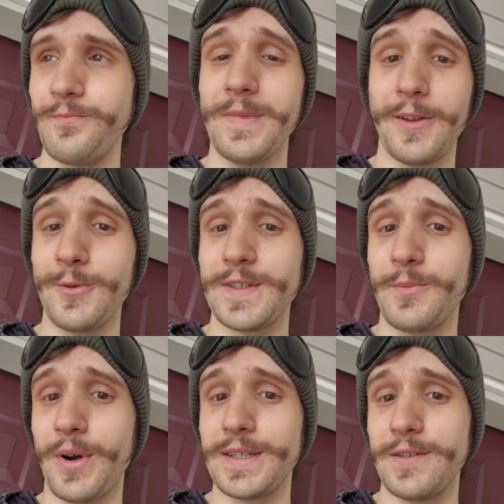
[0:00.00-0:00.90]
That was
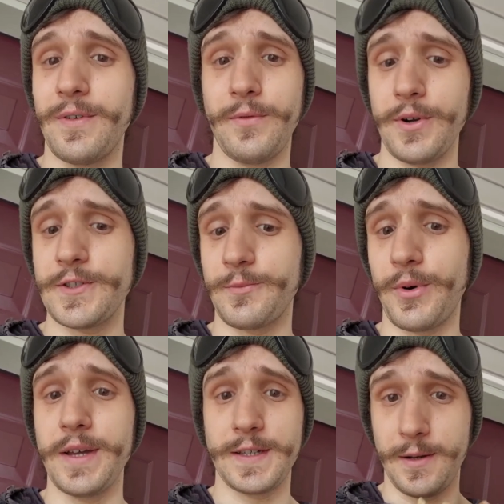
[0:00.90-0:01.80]
impressive and very
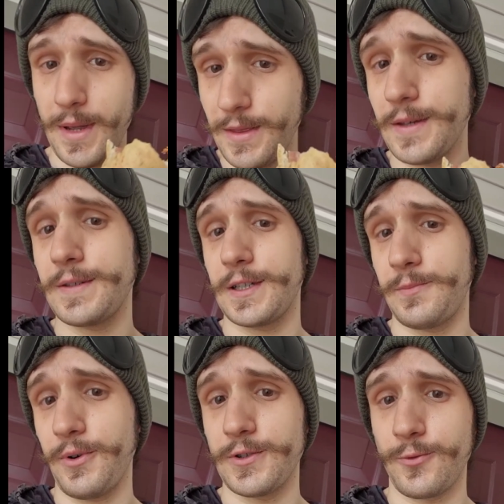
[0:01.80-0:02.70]
surprising, and made this
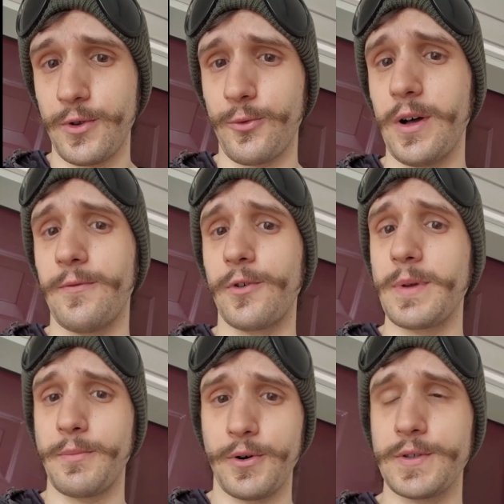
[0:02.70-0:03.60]
experience worthwhile for me
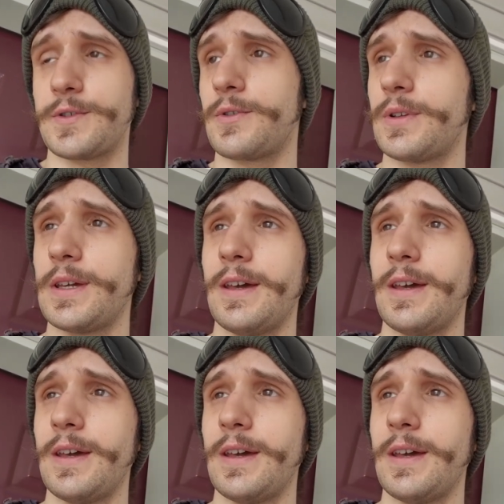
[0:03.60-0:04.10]
personally.